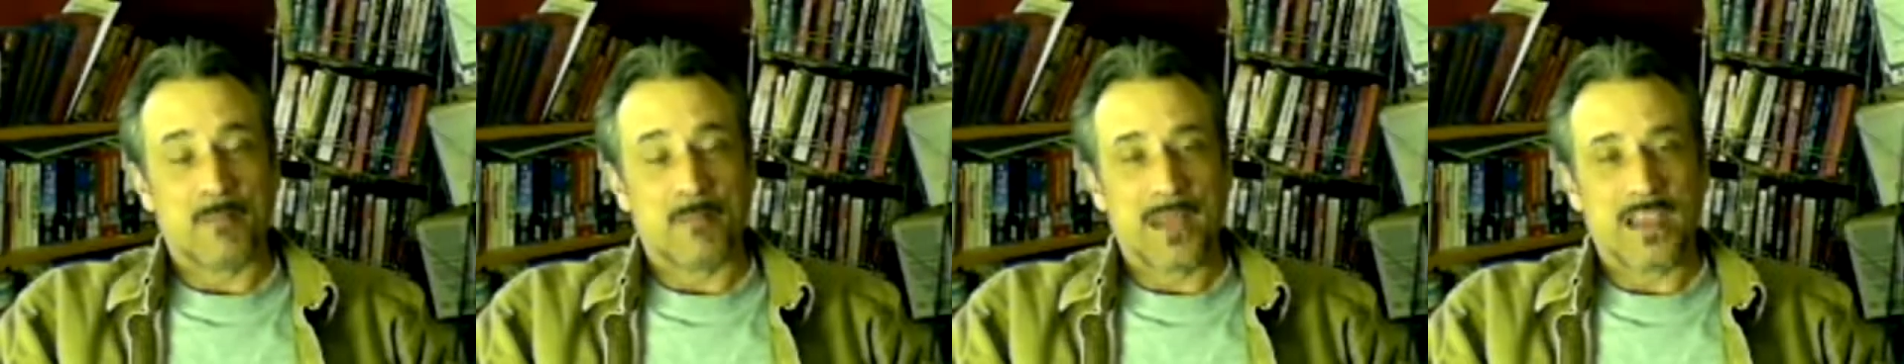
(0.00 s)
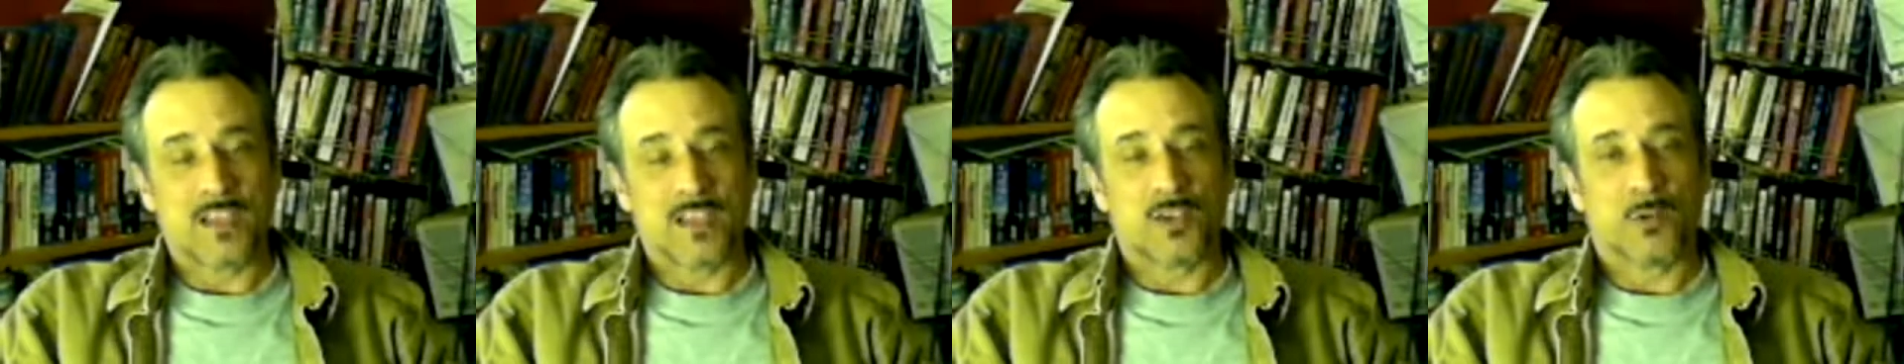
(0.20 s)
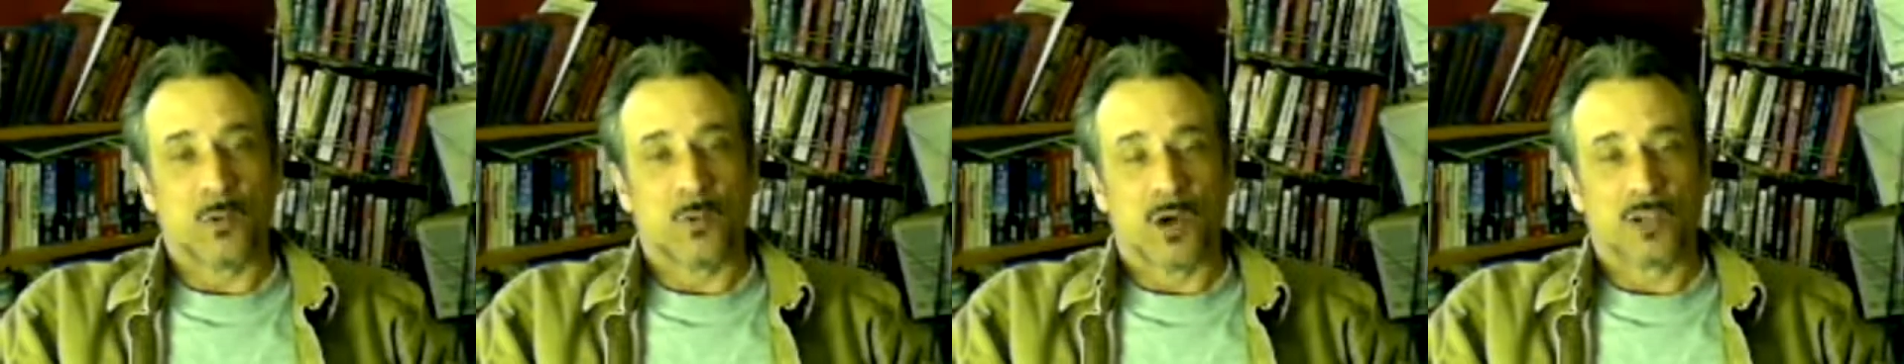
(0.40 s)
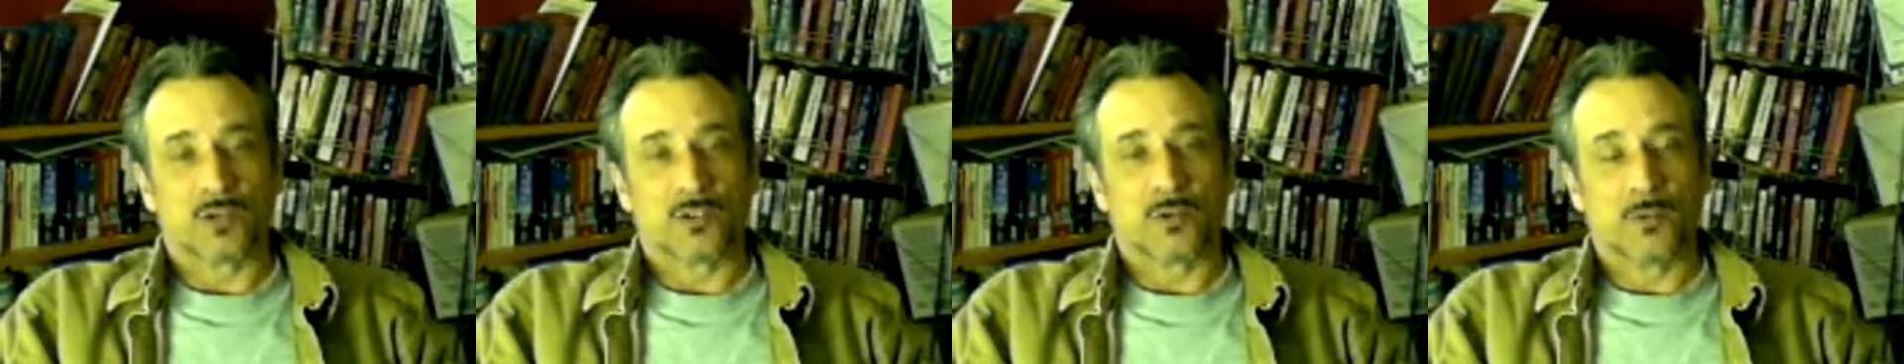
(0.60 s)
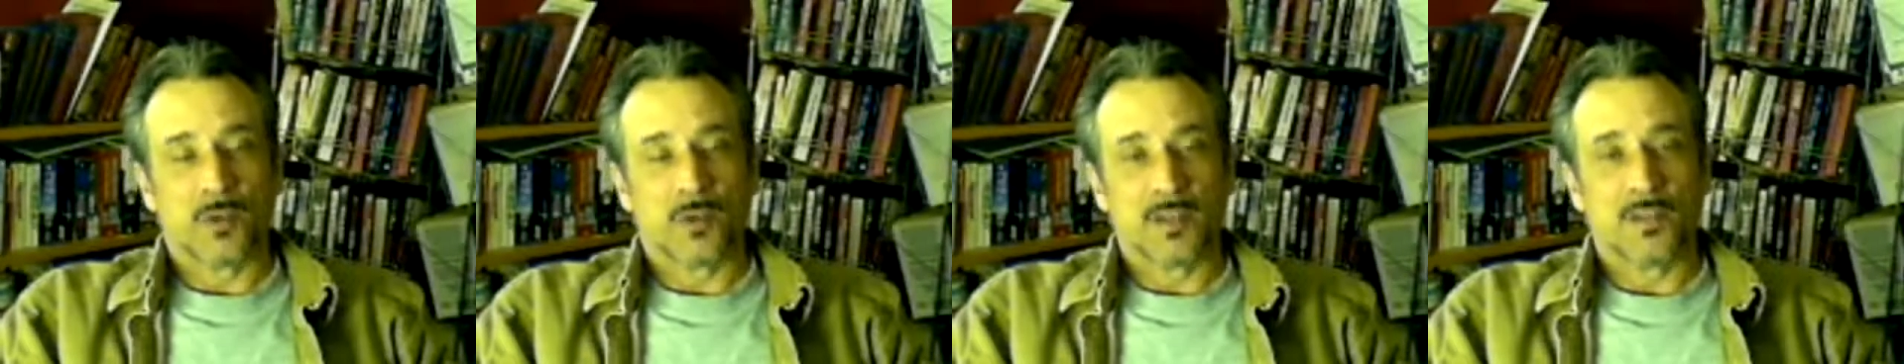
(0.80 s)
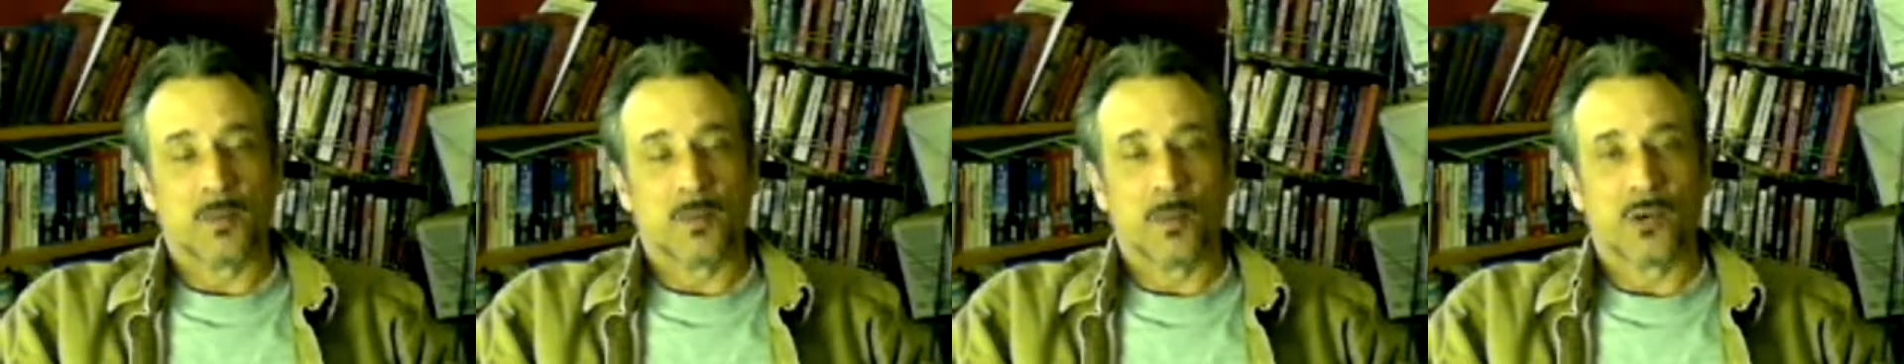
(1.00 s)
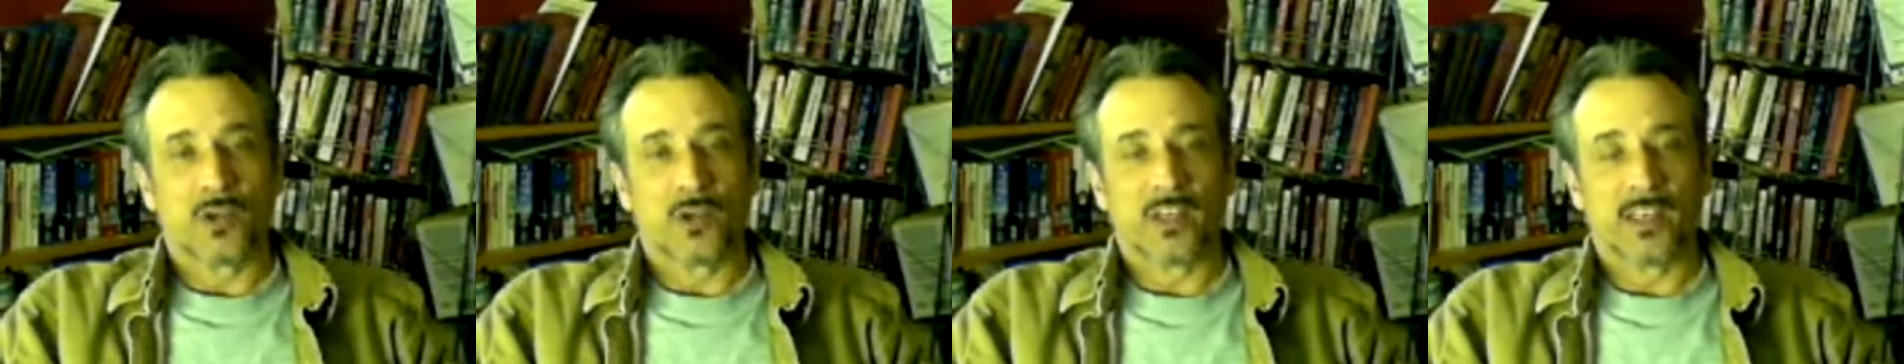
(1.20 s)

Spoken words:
make you want to read the book